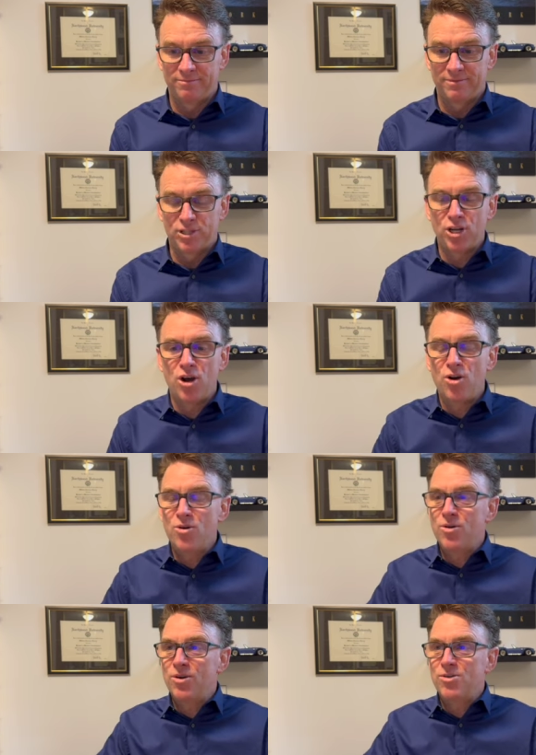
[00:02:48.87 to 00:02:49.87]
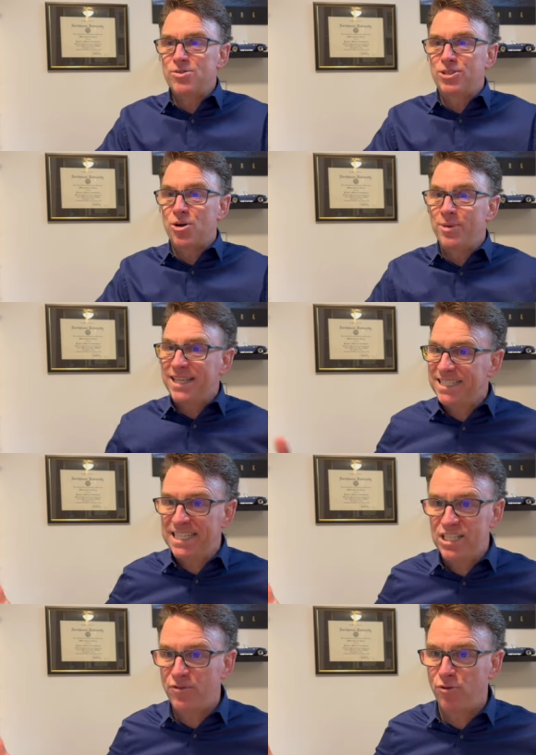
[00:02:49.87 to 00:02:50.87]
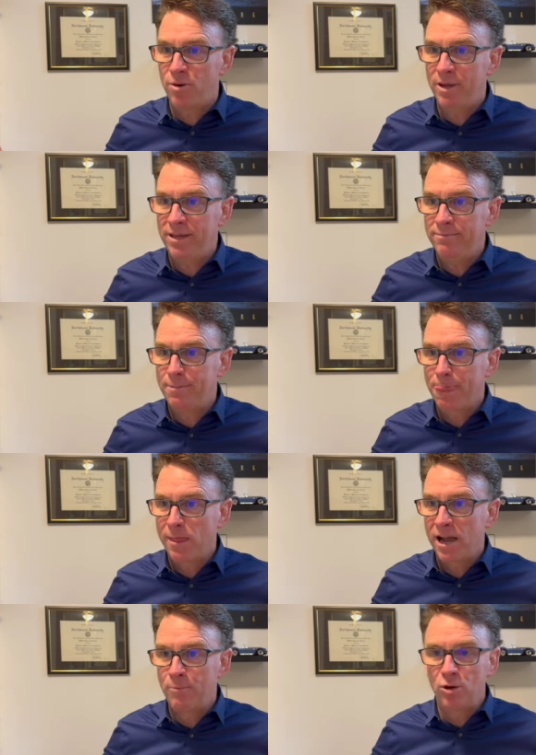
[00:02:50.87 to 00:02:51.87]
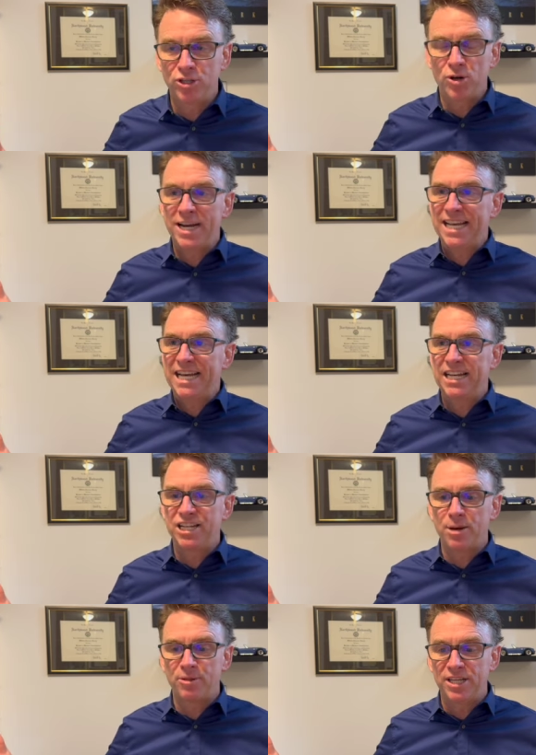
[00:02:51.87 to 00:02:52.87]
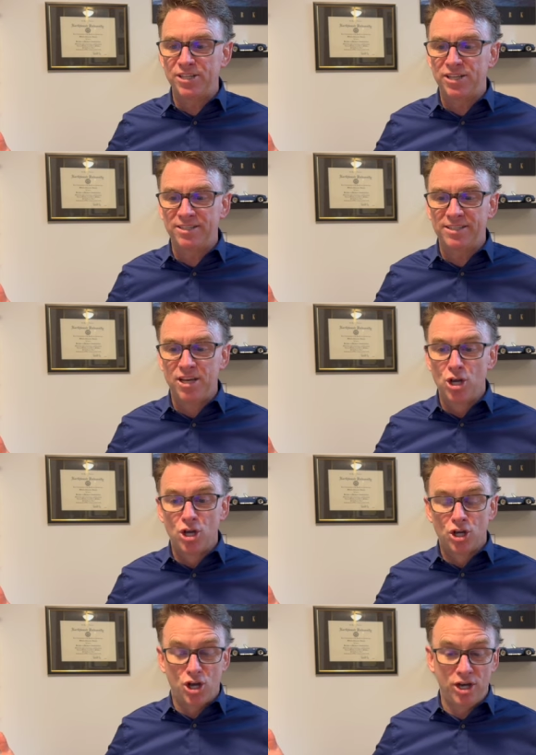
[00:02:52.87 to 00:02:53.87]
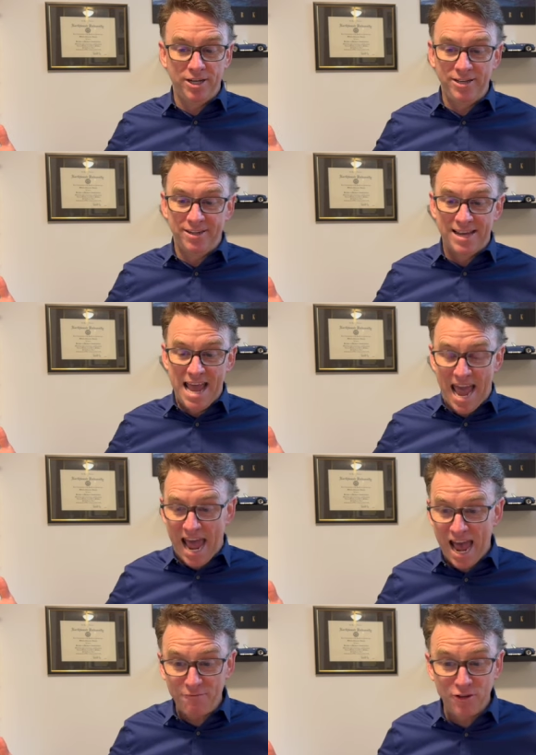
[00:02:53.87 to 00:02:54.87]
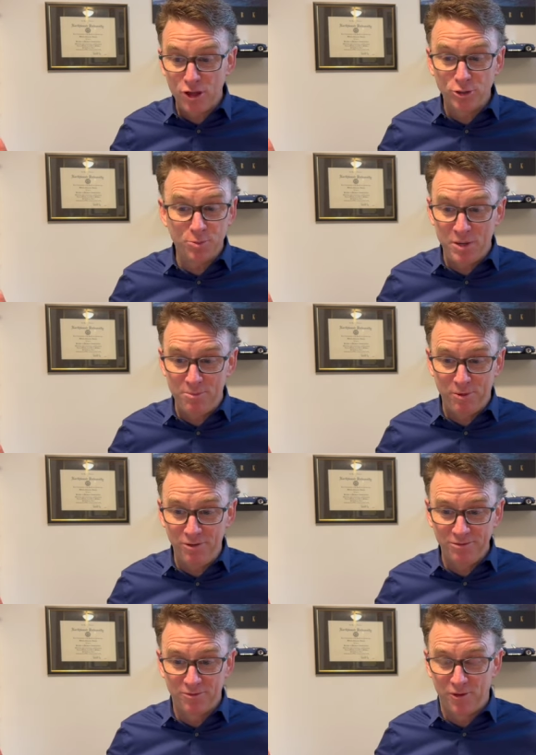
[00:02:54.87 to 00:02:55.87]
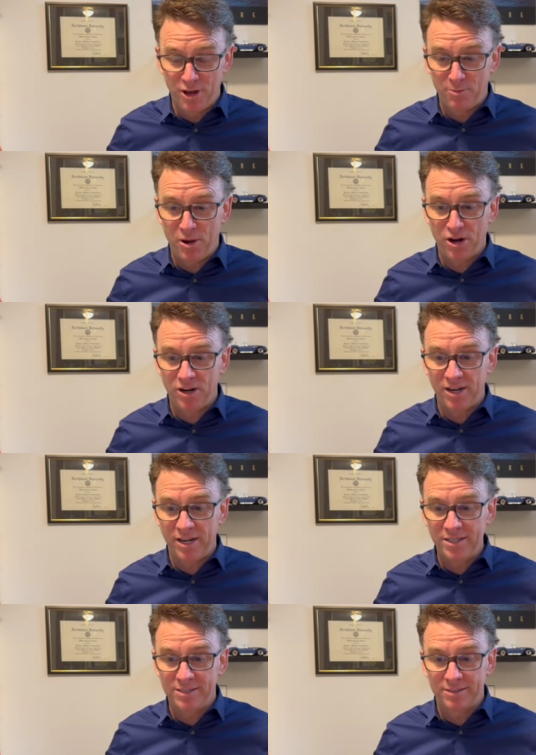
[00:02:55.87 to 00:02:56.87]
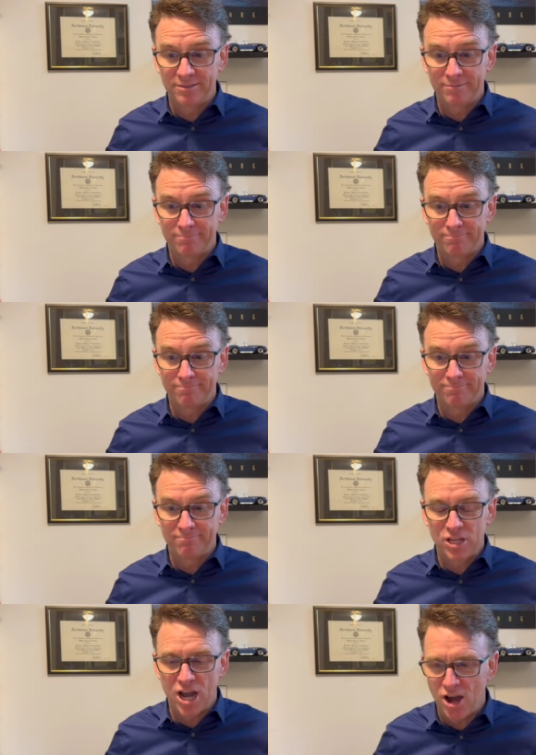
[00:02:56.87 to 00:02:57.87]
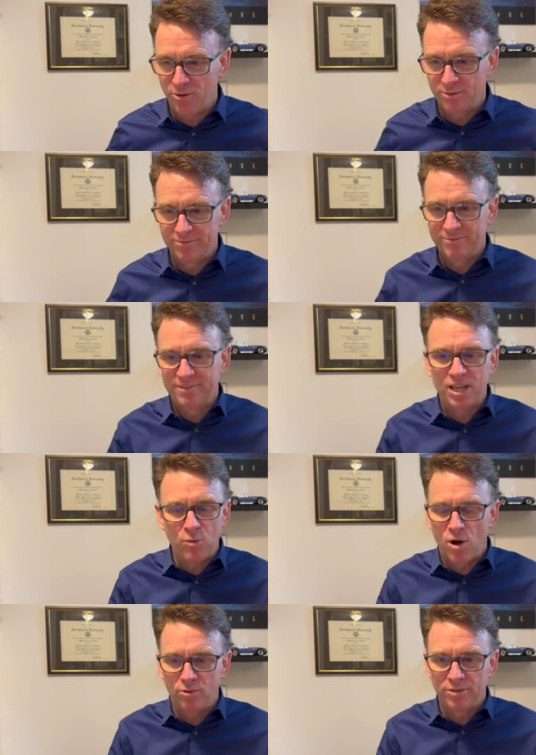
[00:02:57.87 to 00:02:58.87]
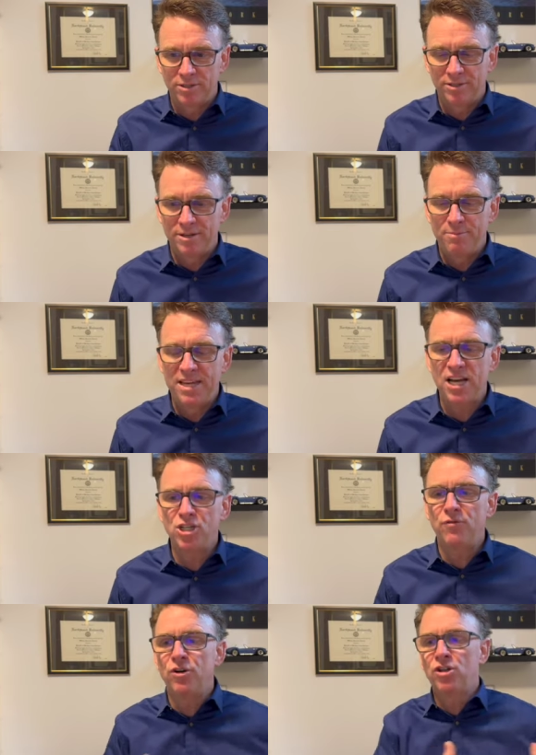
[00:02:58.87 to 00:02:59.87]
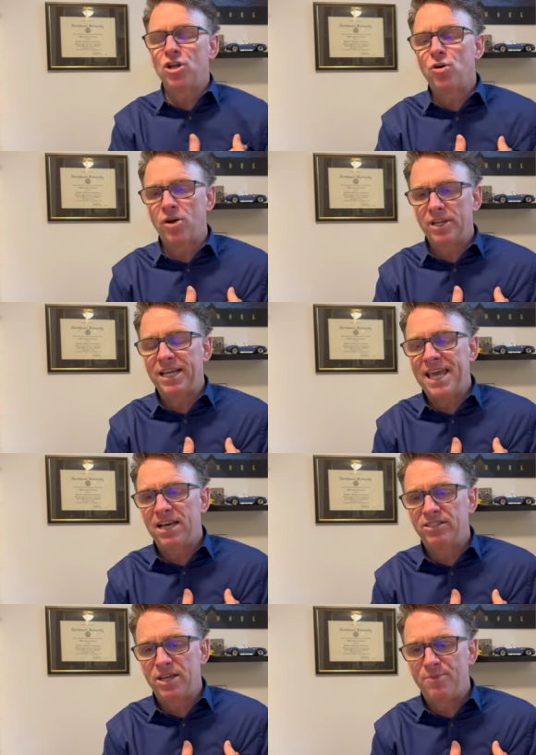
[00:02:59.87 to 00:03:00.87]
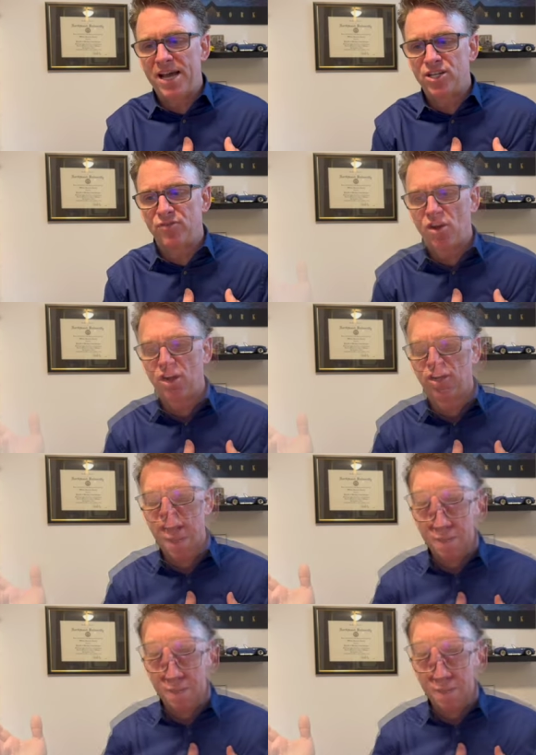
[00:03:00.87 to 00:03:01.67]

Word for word: So don't make this easy for me. I'm only trying to get into double digits. Could half of those people fall apart on us? No, they won't. Because you've earned the K L T badge of honor.